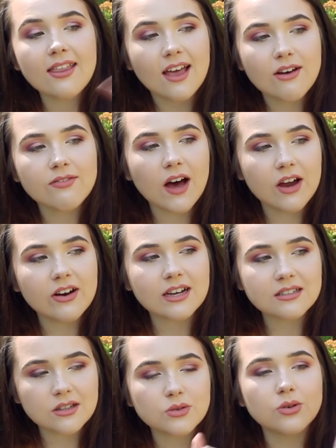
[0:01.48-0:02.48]
get that, that fire
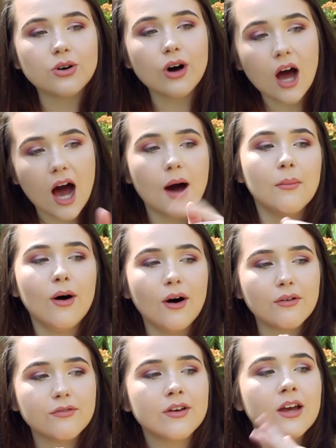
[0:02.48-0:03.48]
exit door. door, I'm
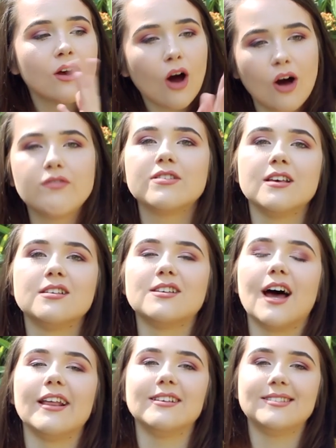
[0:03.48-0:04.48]
off, off to the
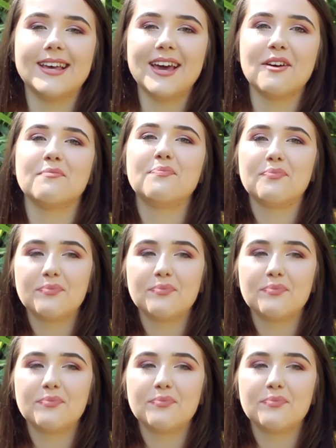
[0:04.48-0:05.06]
Starless Sea.